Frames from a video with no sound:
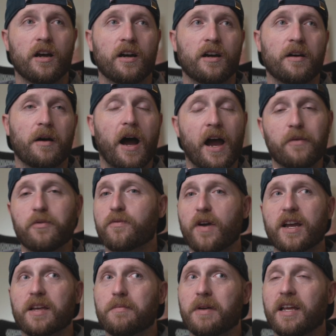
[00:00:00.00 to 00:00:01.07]
I would
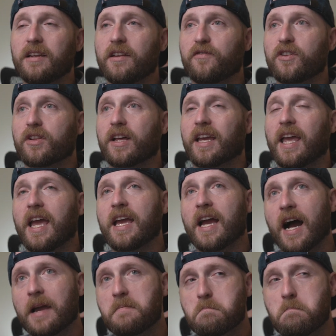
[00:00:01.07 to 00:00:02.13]
recommend if you're like, hey,
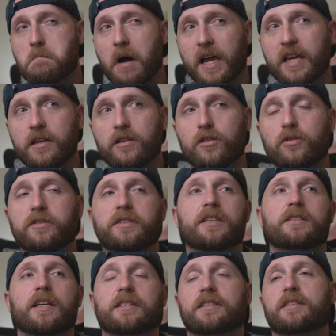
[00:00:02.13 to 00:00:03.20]
I might use
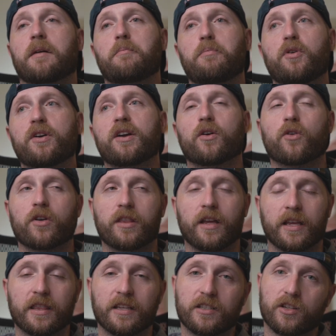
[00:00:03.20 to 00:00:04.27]
this at some point, or
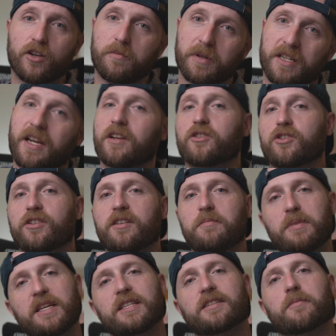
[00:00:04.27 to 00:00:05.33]
like this could potentially
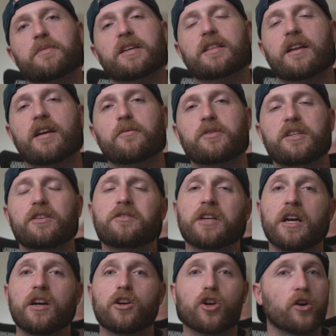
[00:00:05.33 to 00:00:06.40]
be something that I would use,
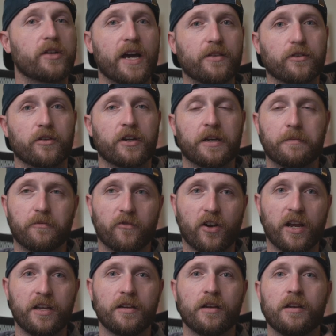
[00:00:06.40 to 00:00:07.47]
go download it, right?